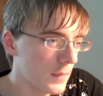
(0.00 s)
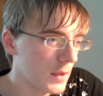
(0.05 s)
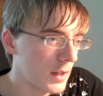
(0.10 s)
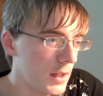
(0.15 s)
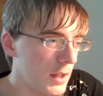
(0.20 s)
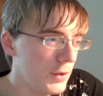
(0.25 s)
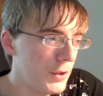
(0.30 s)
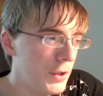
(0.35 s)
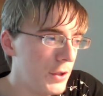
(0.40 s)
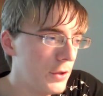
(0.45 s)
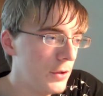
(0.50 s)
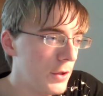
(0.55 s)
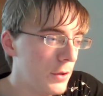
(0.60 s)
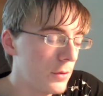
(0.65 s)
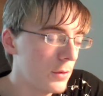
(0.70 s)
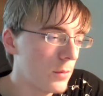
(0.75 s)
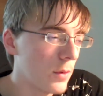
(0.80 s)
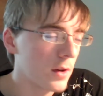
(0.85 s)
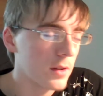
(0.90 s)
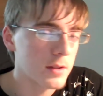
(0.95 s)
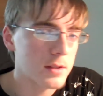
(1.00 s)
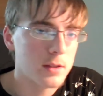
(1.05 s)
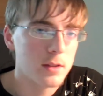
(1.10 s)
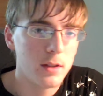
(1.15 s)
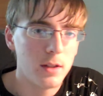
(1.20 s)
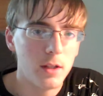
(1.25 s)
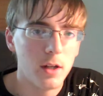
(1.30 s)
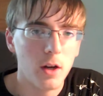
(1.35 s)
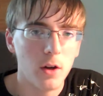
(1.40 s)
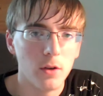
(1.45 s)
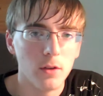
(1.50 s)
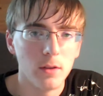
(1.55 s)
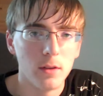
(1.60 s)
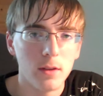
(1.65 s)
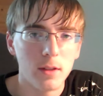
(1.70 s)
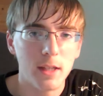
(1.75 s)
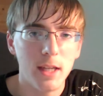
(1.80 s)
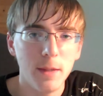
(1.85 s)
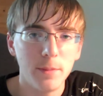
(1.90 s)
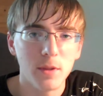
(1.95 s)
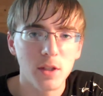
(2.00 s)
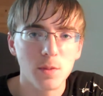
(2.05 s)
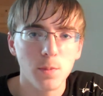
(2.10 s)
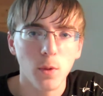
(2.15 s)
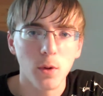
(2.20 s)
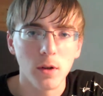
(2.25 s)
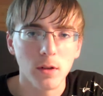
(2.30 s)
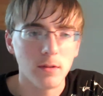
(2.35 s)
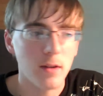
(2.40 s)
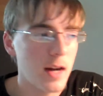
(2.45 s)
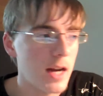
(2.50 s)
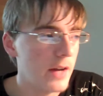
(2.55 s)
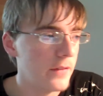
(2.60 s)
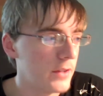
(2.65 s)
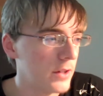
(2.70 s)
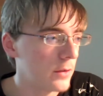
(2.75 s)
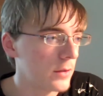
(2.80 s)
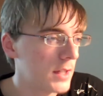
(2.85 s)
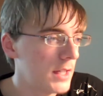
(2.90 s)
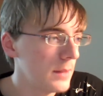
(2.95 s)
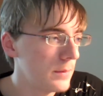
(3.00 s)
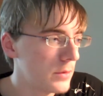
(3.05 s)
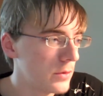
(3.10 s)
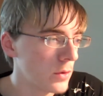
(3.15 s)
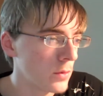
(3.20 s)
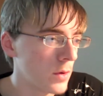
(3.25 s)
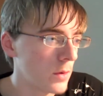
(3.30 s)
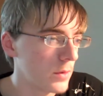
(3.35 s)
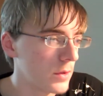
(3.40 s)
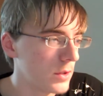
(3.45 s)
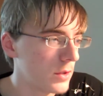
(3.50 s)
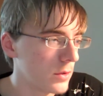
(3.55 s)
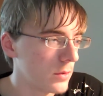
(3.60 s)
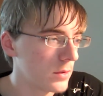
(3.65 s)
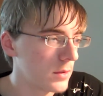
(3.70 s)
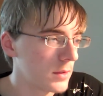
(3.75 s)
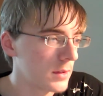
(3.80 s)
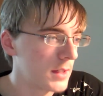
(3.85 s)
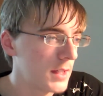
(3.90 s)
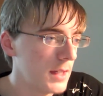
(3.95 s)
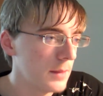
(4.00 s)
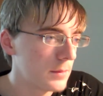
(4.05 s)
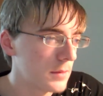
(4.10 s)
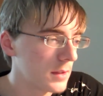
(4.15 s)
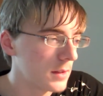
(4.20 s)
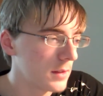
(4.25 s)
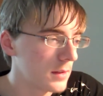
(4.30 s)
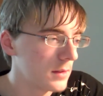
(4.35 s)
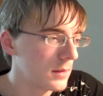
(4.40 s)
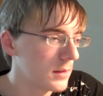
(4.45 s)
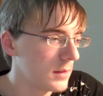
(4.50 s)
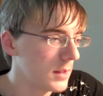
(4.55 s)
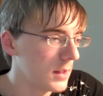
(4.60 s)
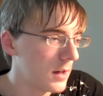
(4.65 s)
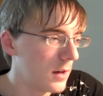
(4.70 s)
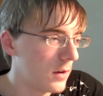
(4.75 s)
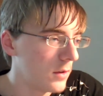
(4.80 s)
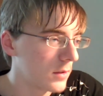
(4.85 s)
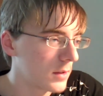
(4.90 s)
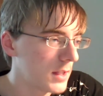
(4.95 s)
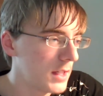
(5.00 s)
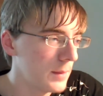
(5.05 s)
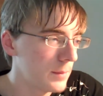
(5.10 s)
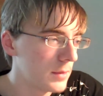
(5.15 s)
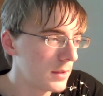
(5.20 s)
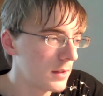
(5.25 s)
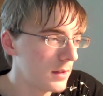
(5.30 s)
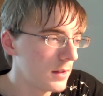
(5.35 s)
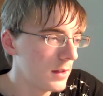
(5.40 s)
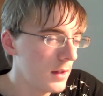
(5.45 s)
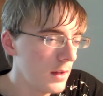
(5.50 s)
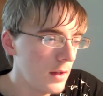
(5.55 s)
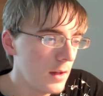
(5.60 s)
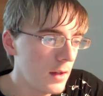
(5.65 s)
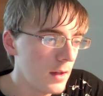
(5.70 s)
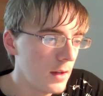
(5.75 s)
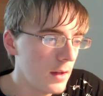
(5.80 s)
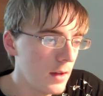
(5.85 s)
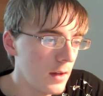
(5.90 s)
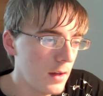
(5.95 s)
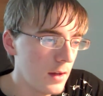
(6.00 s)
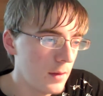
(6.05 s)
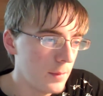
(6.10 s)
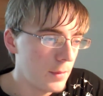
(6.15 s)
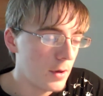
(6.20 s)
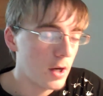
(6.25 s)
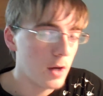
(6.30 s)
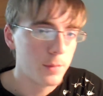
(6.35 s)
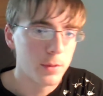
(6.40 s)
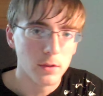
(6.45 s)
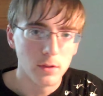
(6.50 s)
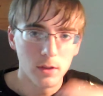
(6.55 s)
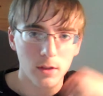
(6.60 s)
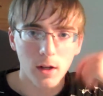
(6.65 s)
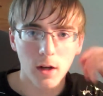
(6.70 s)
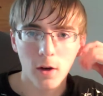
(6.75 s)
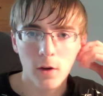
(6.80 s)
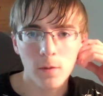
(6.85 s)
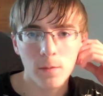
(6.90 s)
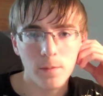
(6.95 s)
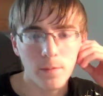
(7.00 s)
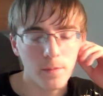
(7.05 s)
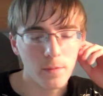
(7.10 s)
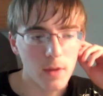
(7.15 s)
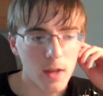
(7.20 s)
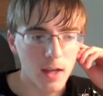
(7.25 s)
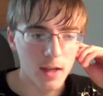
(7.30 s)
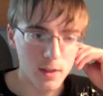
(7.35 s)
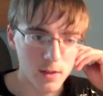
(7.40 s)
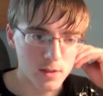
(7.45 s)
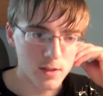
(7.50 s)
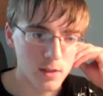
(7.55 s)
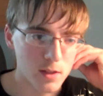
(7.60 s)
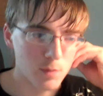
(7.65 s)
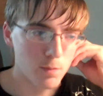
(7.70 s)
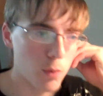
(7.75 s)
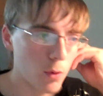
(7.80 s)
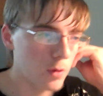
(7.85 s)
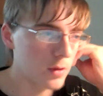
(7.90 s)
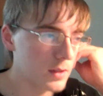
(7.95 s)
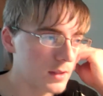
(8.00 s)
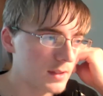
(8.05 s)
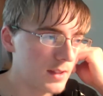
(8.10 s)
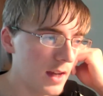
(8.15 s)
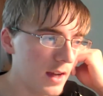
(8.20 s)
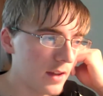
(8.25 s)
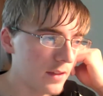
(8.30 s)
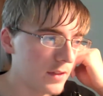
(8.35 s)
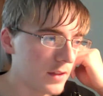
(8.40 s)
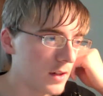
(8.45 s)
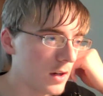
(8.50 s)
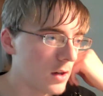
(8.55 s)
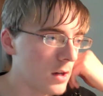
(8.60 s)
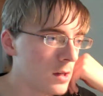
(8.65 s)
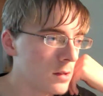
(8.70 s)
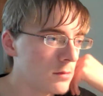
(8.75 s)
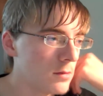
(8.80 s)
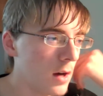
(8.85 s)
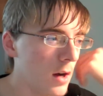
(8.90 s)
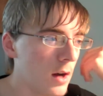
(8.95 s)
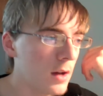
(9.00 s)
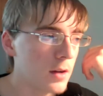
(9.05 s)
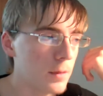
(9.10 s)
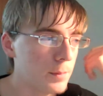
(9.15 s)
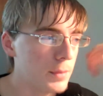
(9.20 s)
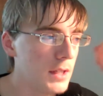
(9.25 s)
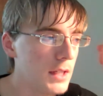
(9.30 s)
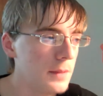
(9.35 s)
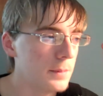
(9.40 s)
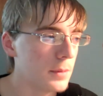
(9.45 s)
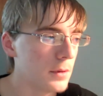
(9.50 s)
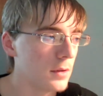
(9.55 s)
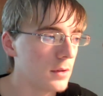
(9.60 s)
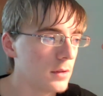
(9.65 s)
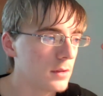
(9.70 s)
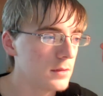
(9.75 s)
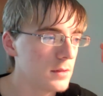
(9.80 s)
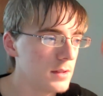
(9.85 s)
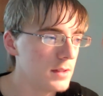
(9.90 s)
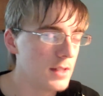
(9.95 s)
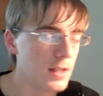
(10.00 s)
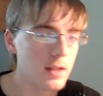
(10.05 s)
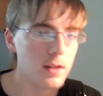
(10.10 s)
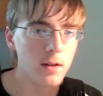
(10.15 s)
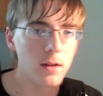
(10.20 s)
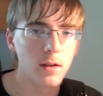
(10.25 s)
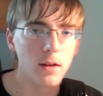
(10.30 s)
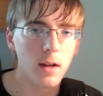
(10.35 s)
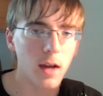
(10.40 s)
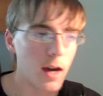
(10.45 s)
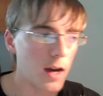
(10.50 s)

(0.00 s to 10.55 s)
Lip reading: He would want us to, you know, keep the sport alive, you know, keep doing what we're doing, keep the, you know, keep it popular, you know. And since Borg's death, you know, a lot of people didn't,